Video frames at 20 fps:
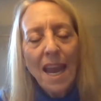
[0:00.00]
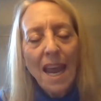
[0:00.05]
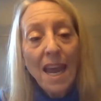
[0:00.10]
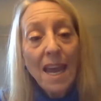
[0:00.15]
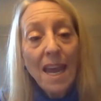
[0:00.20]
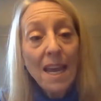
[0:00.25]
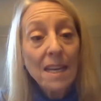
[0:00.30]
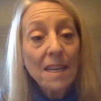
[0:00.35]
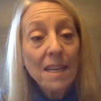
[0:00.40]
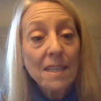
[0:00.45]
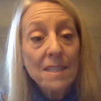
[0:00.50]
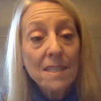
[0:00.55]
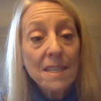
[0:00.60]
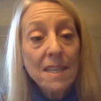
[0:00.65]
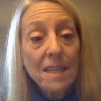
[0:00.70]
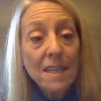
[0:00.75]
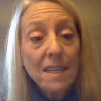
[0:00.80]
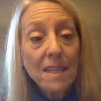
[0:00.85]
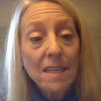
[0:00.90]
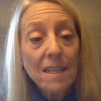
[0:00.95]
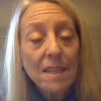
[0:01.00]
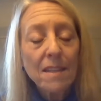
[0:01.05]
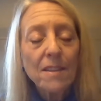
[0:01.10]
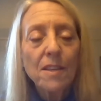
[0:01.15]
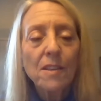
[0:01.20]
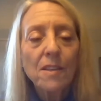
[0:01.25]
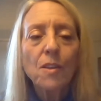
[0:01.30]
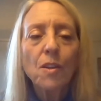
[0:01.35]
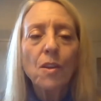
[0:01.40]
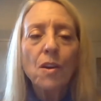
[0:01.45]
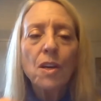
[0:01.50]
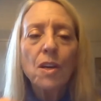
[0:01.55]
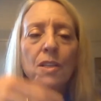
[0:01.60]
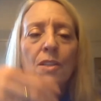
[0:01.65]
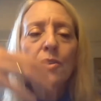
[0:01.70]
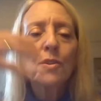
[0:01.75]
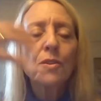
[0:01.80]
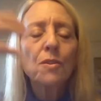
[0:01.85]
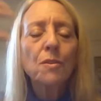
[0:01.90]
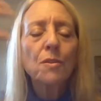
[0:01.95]
And the
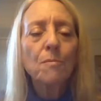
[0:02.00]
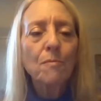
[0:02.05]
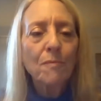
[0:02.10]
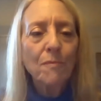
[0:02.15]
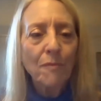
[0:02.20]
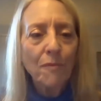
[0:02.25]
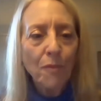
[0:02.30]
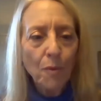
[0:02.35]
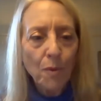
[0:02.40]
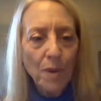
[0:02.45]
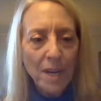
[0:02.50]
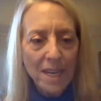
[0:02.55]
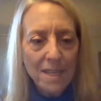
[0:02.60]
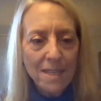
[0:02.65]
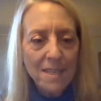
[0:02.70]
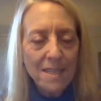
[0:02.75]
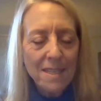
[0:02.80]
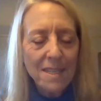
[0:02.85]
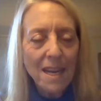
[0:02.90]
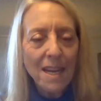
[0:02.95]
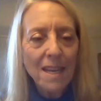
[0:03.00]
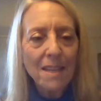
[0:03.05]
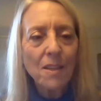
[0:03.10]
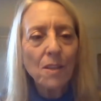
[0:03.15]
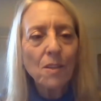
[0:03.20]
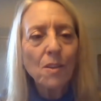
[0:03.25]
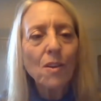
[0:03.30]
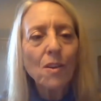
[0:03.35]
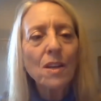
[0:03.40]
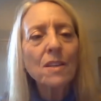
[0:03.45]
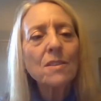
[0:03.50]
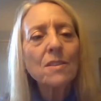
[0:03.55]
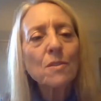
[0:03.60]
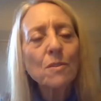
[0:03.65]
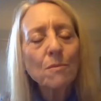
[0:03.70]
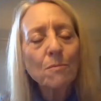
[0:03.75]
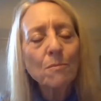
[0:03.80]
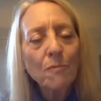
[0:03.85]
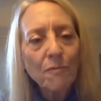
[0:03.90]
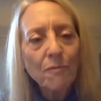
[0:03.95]
long-term voice and the
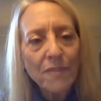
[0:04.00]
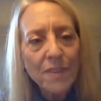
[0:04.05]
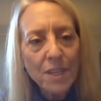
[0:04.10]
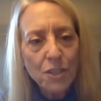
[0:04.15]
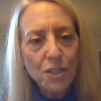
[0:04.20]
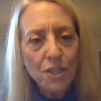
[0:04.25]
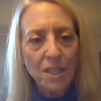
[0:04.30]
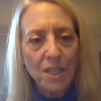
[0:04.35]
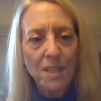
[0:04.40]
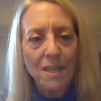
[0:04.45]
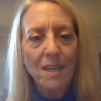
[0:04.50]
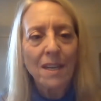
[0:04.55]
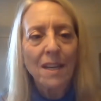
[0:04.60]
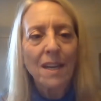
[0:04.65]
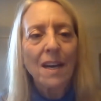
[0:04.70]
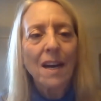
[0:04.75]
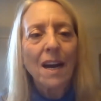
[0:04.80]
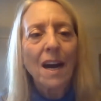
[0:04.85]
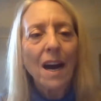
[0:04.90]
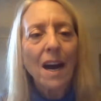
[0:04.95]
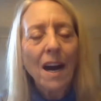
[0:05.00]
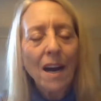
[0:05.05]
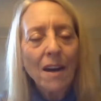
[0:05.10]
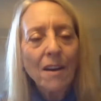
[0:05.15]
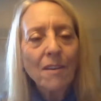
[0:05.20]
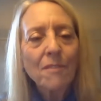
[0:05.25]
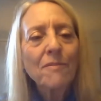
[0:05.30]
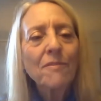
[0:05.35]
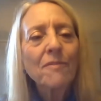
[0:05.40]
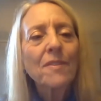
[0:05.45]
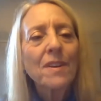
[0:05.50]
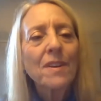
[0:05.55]
long-term vision of